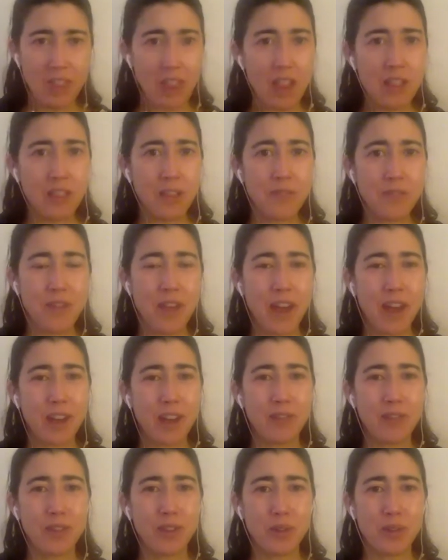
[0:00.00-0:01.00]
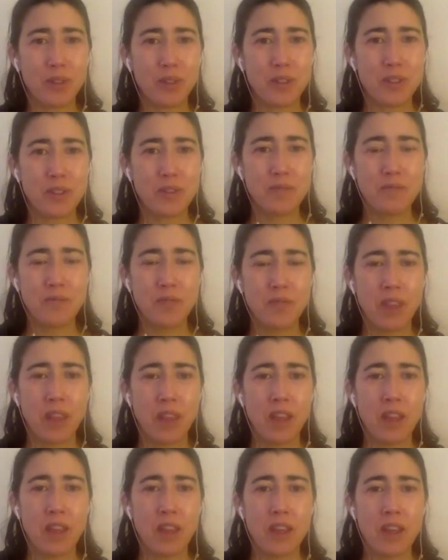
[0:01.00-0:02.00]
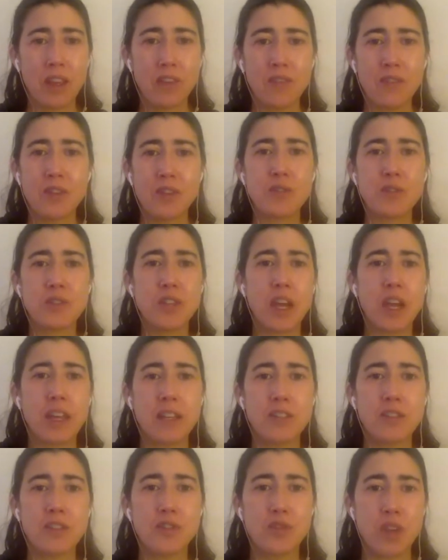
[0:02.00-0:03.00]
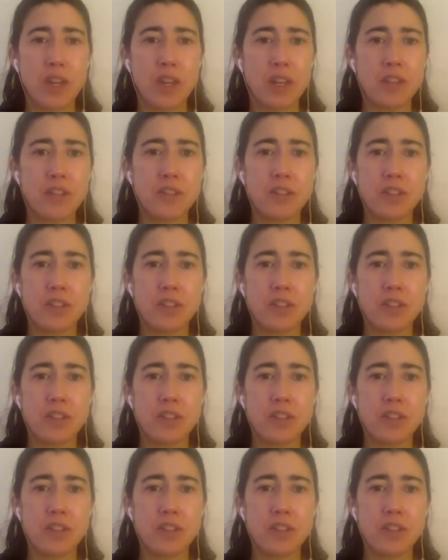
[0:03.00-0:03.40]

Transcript: lymphatic fluids, even your sinus drainage